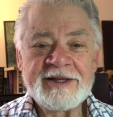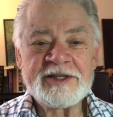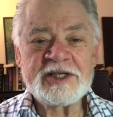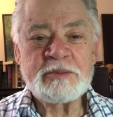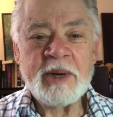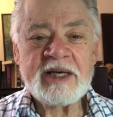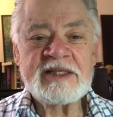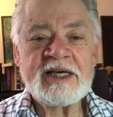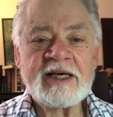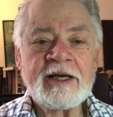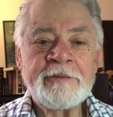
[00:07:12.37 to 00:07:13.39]
the
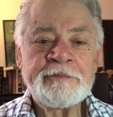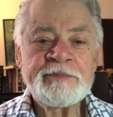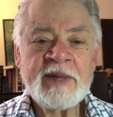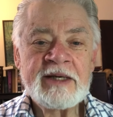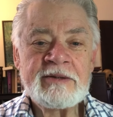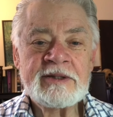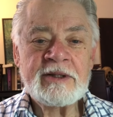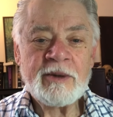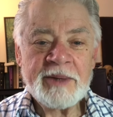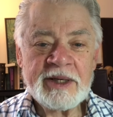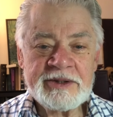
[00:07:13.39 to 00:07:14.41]
spectator, you can go
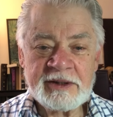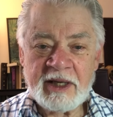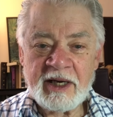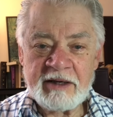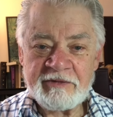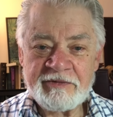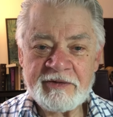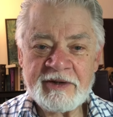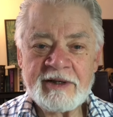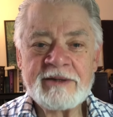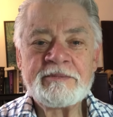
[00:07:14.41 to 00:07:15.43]
about your life
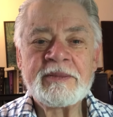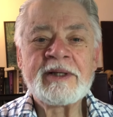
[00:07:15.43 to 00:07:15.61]
um,